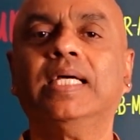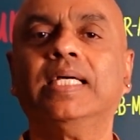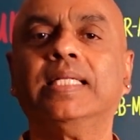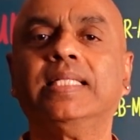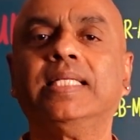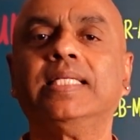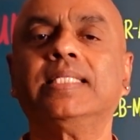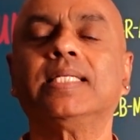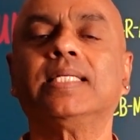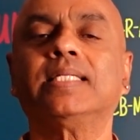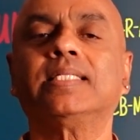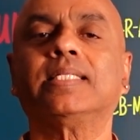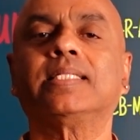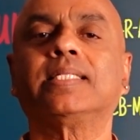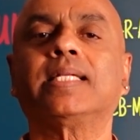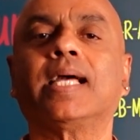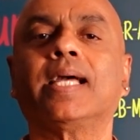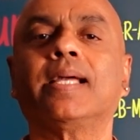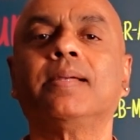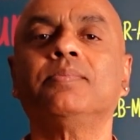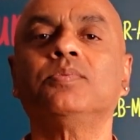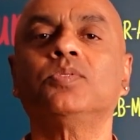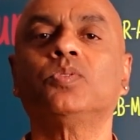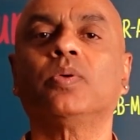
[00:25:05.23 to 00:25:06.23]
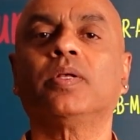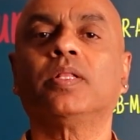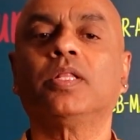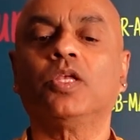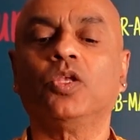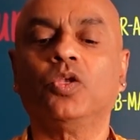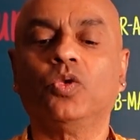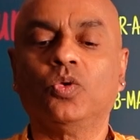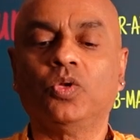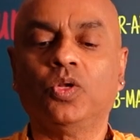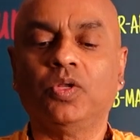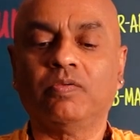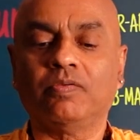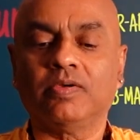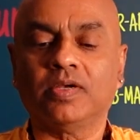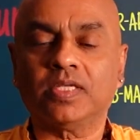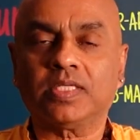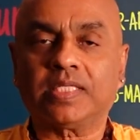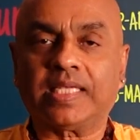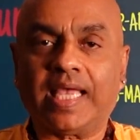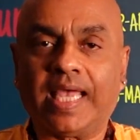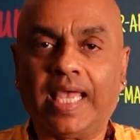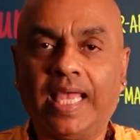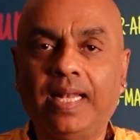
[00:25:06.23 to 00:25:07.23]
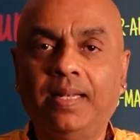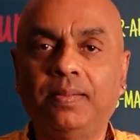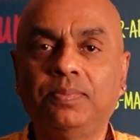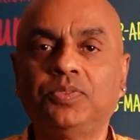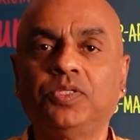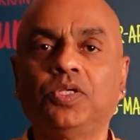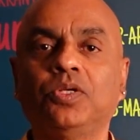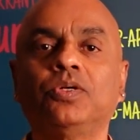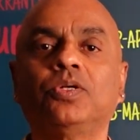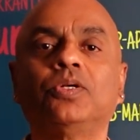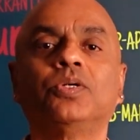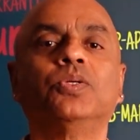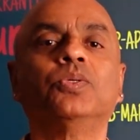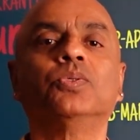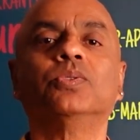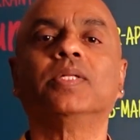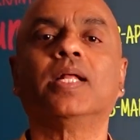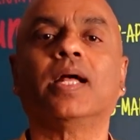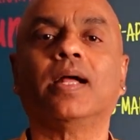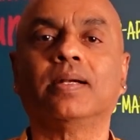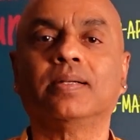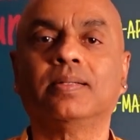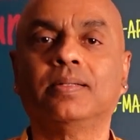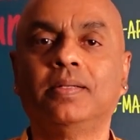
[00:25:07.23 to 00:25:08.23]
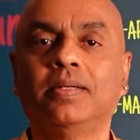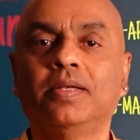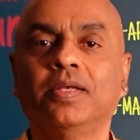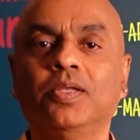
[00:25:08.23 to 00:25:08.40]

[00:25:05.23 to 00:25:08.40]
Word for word: These are the times where the universe helps you to do that.